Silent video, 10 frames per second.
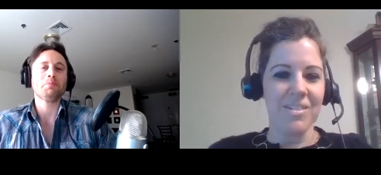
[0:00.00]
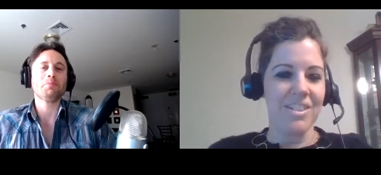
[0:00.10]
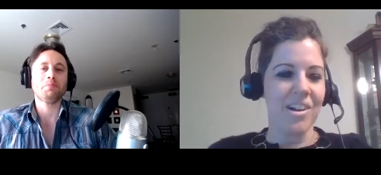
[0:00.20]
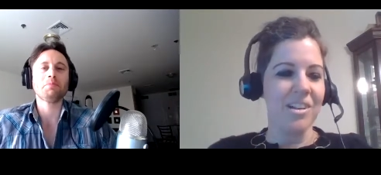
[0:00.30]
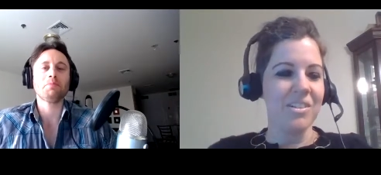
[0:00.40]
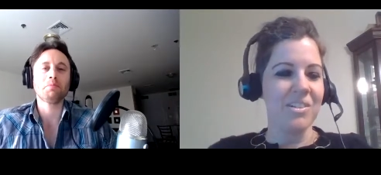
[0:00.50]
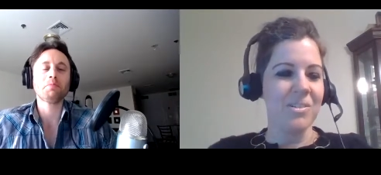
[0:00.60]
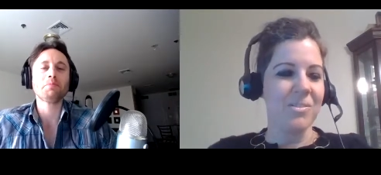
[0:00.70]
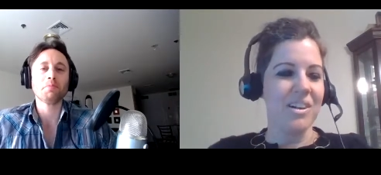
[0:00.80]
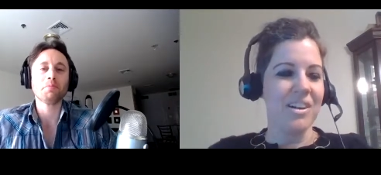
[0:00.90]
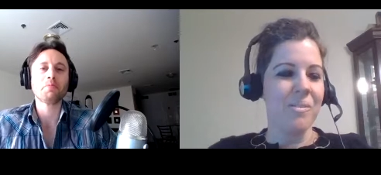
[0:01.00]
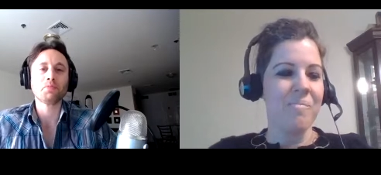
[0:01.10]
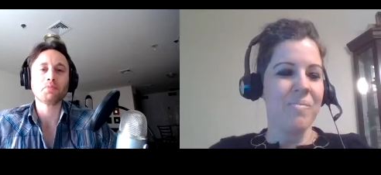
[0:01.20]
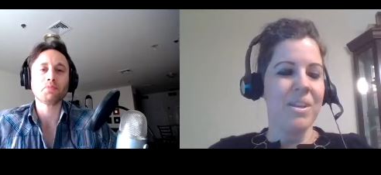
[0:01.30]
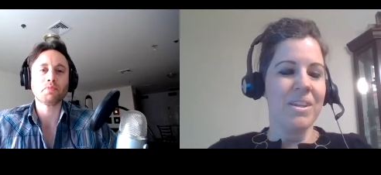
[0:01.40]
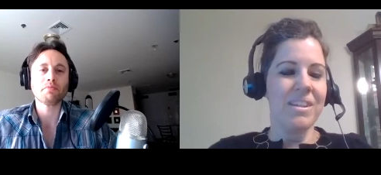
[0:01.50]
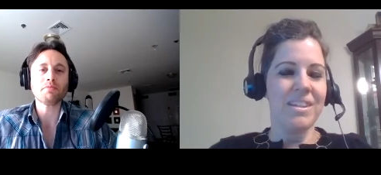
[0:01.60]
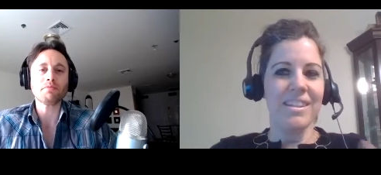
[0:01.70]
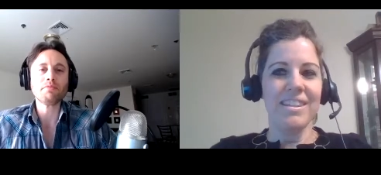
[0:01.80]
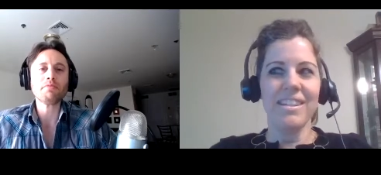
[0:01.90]
Speaker 1: a scholar you are.
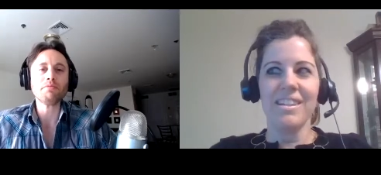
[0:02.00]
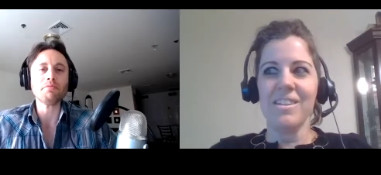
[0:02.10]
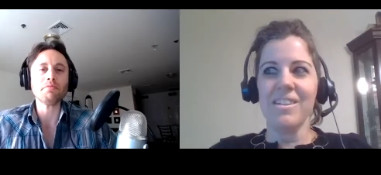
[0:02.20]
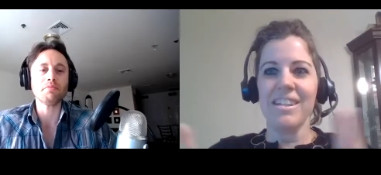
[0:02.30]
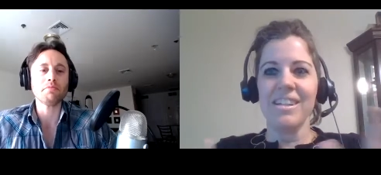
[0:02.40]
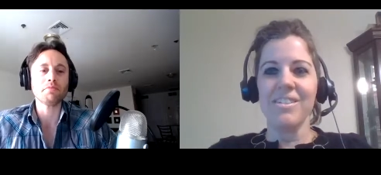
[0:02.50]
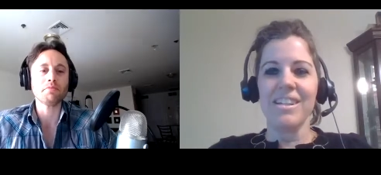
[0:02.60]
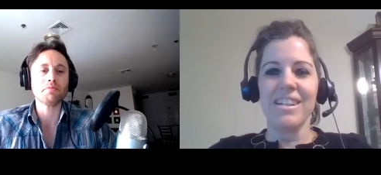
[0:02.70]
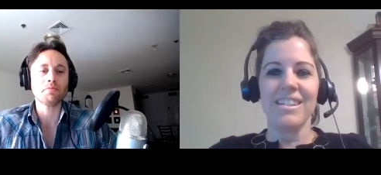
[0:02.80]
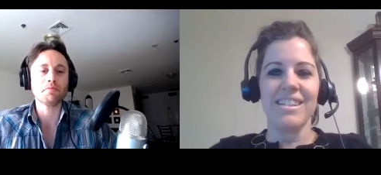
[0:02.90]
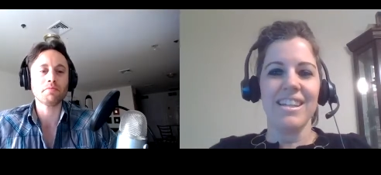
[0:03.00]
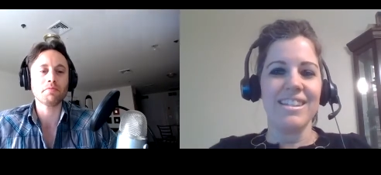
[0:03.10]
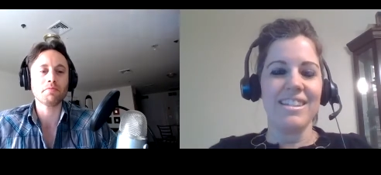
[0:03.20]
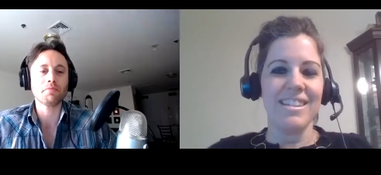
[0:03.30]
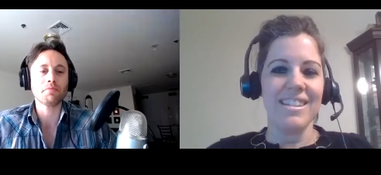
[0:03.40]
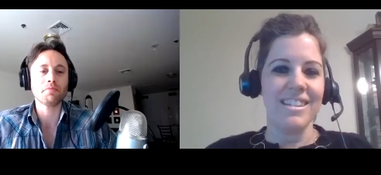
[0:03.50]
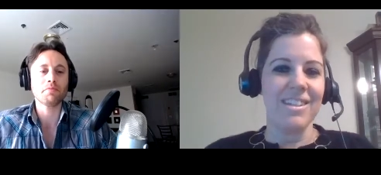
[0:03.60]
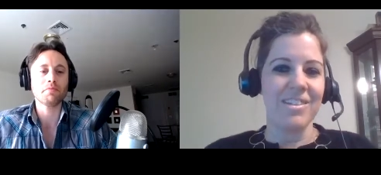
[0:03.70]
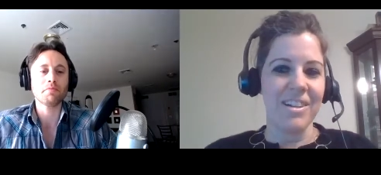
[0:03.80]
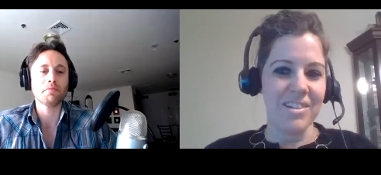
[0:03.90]
You know, it, you can extend into these
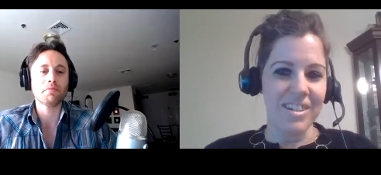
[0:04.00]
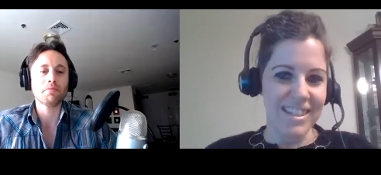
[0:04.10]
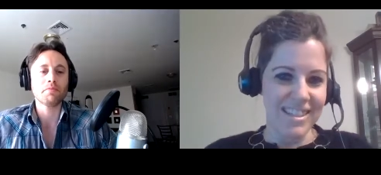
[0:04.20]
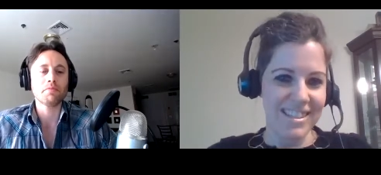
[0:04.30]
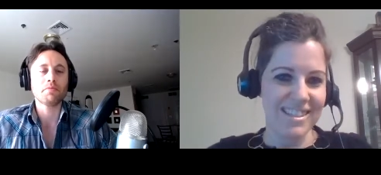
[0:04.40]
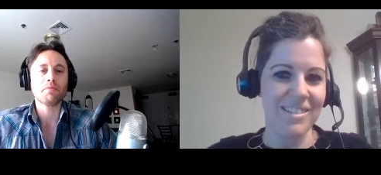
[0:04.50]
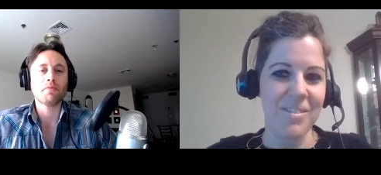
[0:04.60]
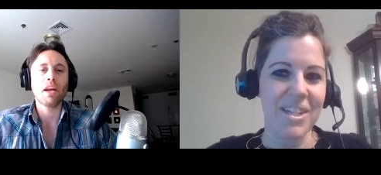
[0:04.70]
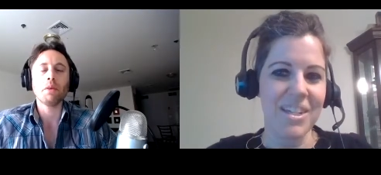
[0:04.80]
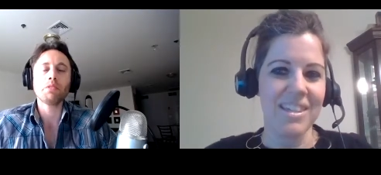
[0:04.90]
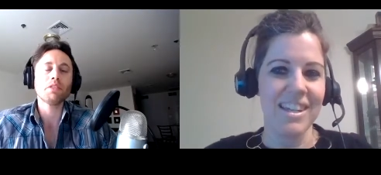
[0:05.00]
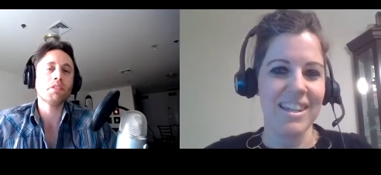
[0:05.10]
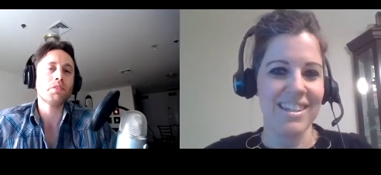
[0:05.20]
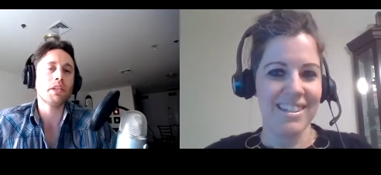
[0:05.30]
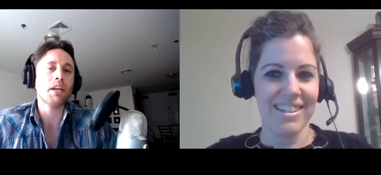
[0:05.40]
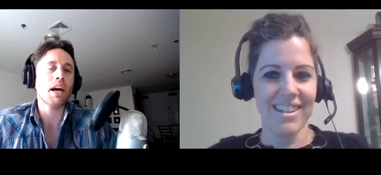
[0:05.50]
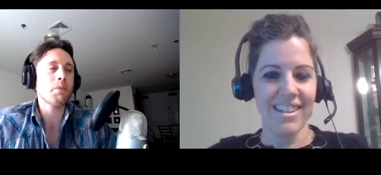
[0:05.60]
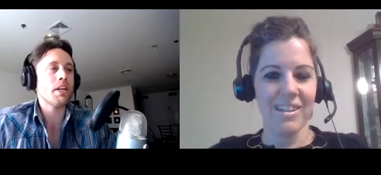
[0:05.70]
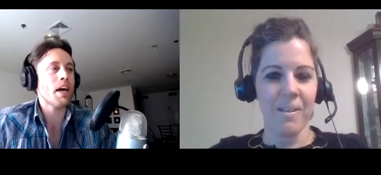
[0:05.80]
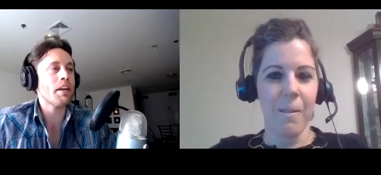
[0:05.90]
other areas. So, what do Absolutely. you think? I
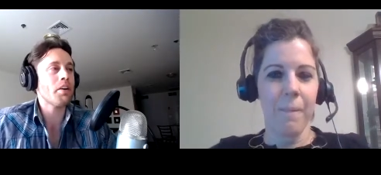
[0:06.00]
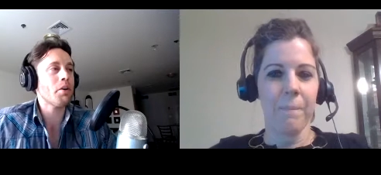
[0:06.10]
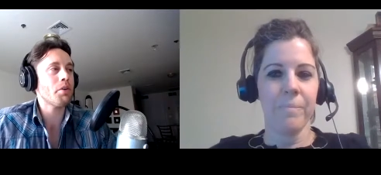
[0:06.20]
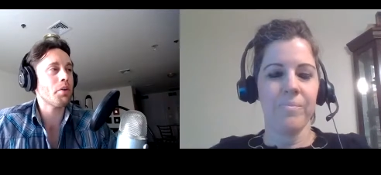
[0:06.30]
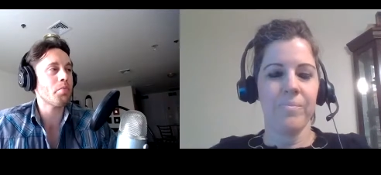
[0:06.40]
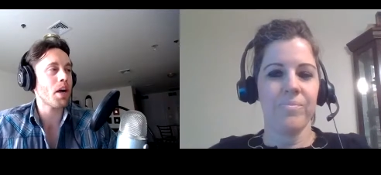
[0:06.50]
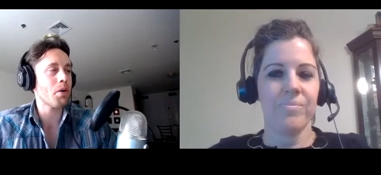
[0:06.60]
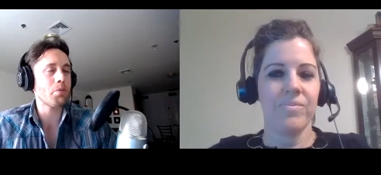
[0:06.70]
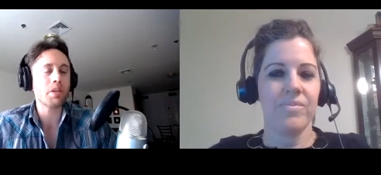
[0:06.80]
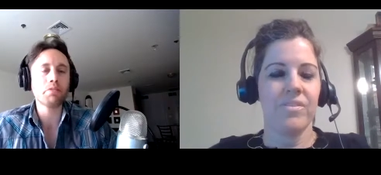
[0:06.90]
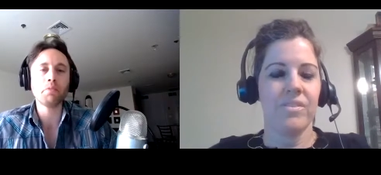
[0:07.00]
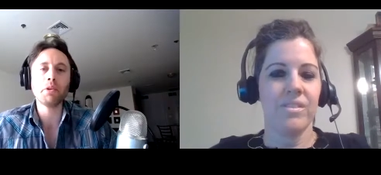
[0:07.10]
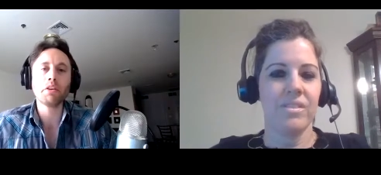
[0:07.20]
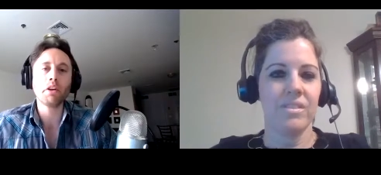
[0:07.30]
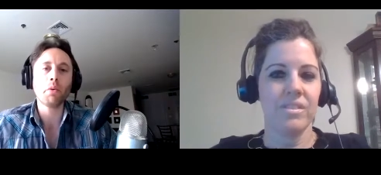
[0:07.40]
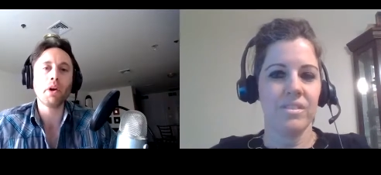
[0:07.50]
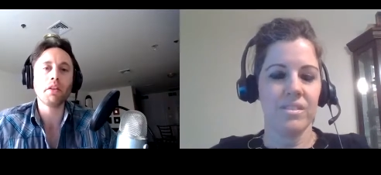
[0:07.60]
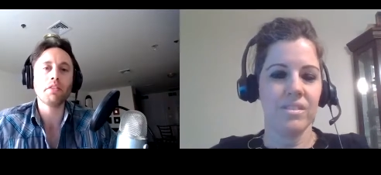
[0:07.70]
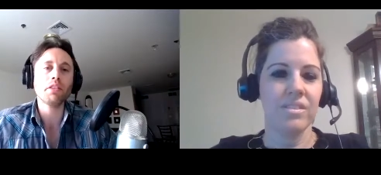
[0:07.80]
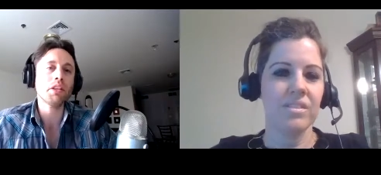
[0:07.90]
yeah. mean, I
Speaker 2: know you're probably familiar
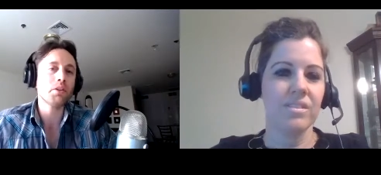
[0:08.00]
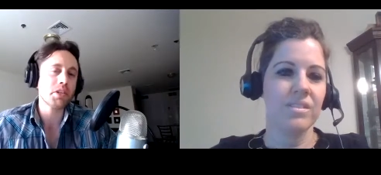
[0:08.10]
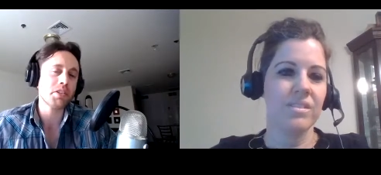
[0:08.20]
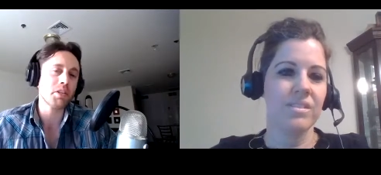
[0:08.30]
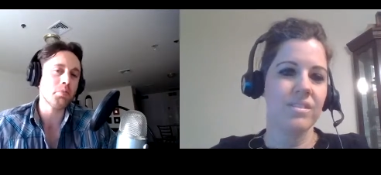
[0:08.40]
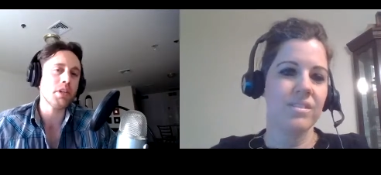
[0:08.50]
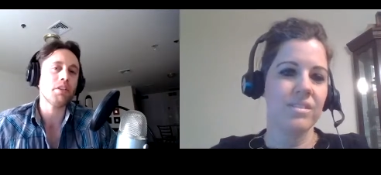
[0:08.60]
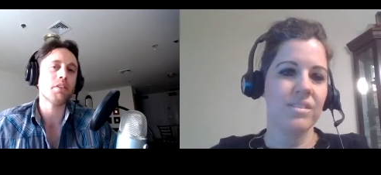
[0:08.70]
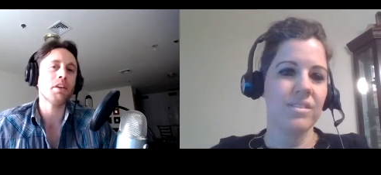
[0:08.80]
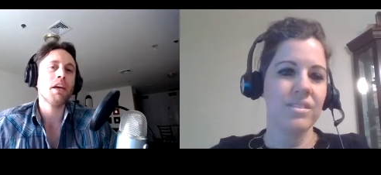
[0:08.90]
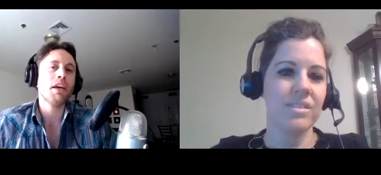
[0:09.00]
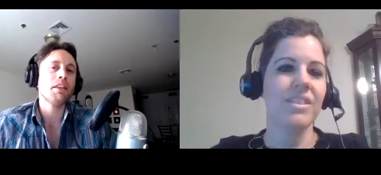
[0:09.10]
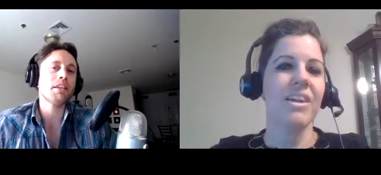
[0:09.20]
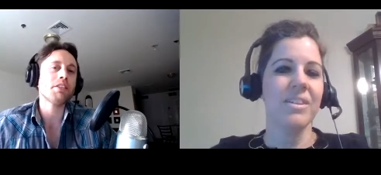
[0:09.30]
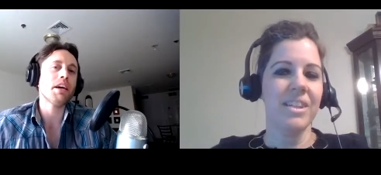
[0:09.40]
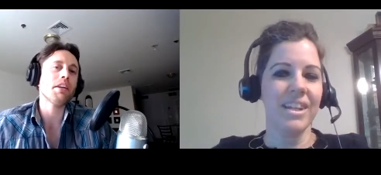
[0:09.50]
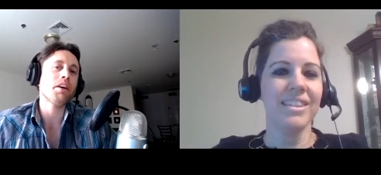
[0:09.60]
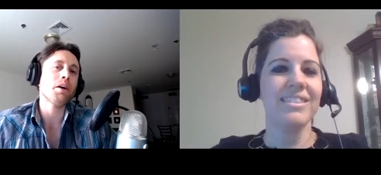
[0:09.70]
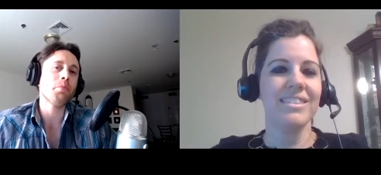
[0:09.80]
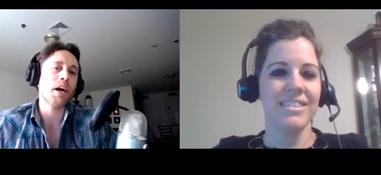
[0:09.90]
with the literacy beat that's oh, headed
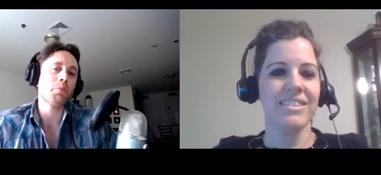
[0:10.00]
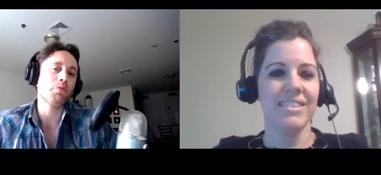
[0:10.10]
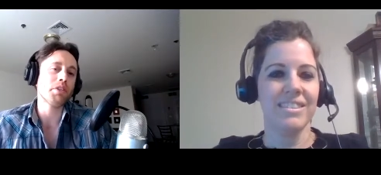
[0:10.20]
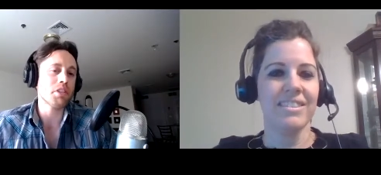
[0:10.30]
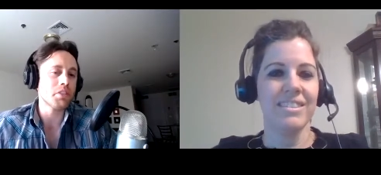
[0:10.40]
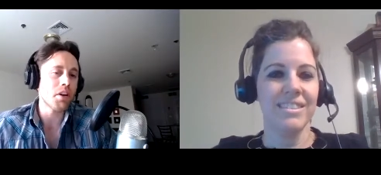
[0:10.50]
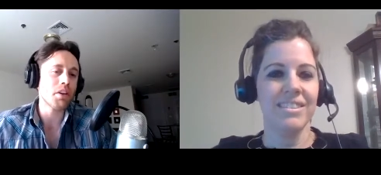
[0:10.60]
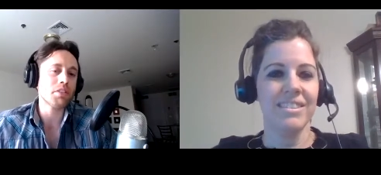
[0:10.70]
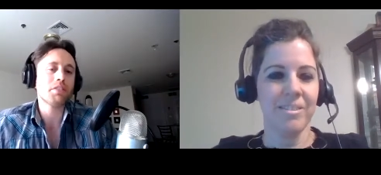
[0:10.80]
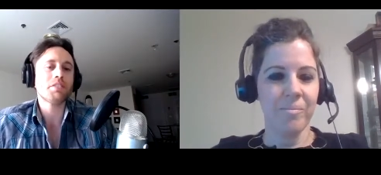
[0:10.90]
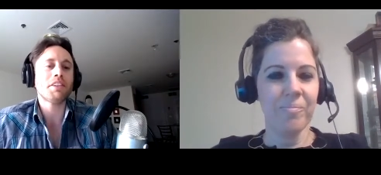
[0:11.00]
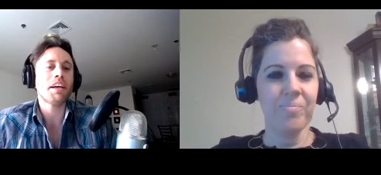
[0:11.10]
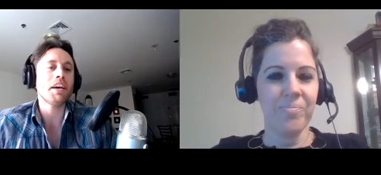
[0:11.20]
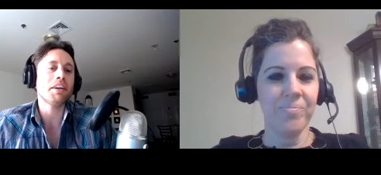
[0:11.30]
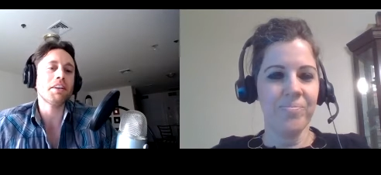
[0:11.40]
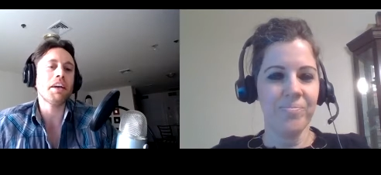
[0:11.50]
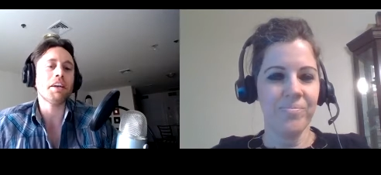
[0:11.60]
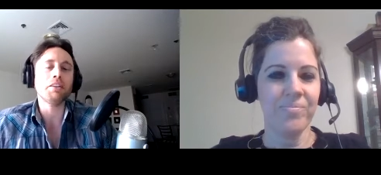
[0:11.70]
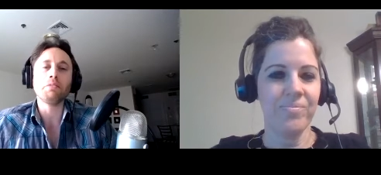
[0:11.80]
yeah. up by Bridget Dalton mm-hmm. and, and